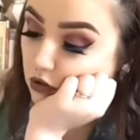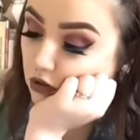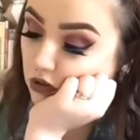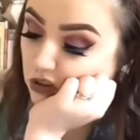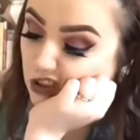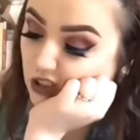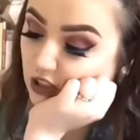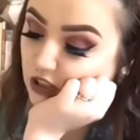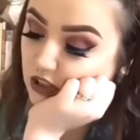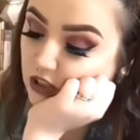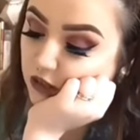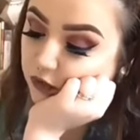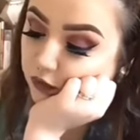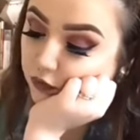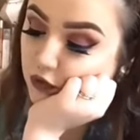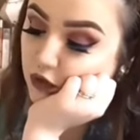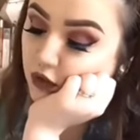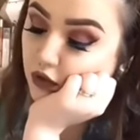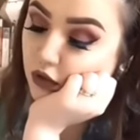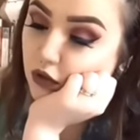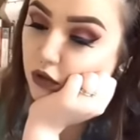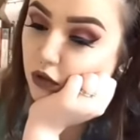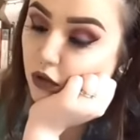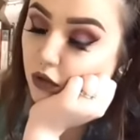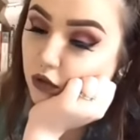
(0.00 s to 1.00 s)
their difference
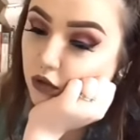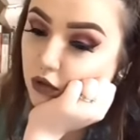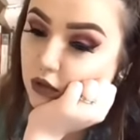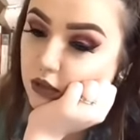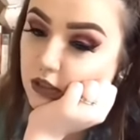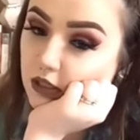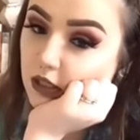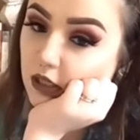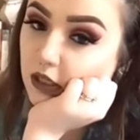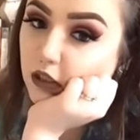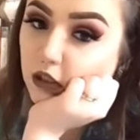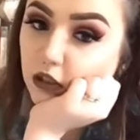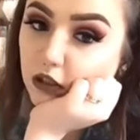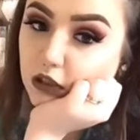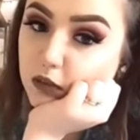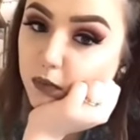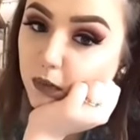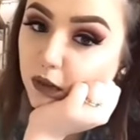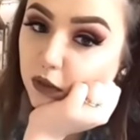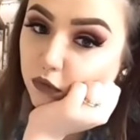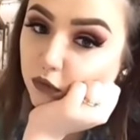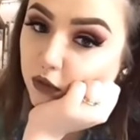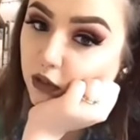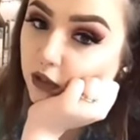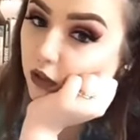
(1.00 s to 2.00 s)
in social standing is
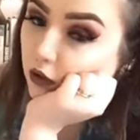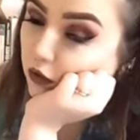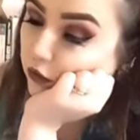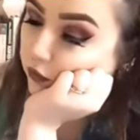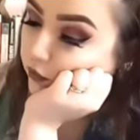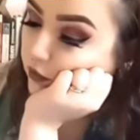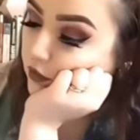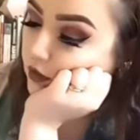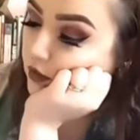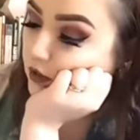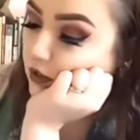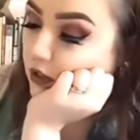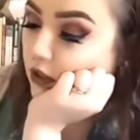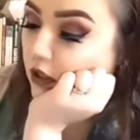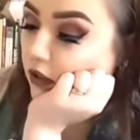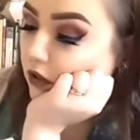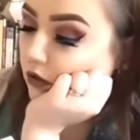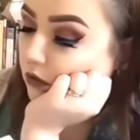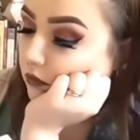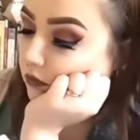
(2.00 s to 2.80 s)
made really obvious here.